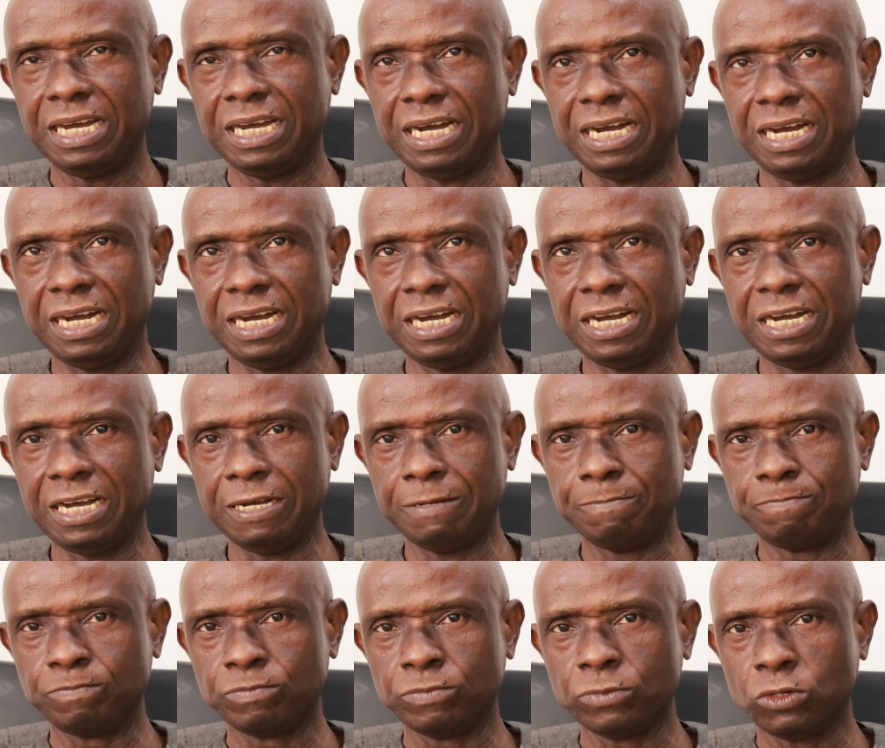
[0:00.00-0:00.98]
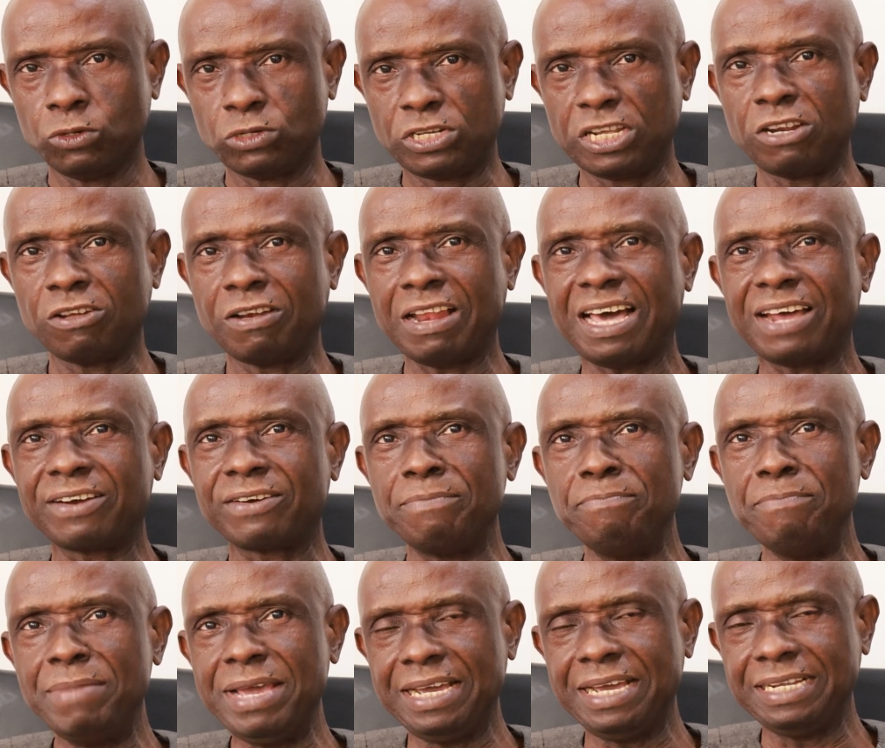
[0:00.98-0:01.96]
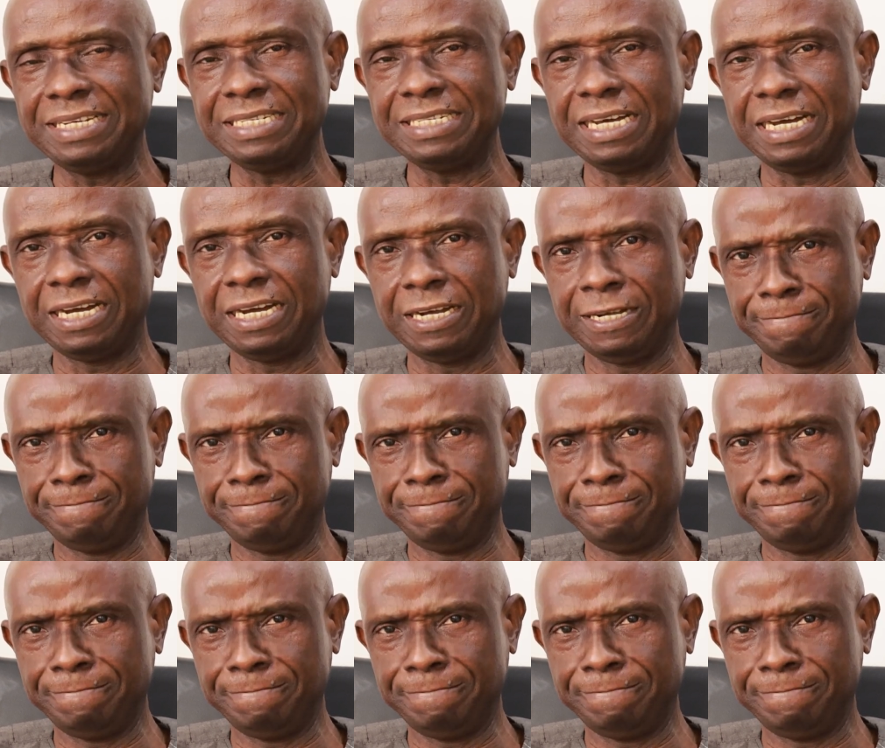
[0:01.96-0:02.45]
Otedola remained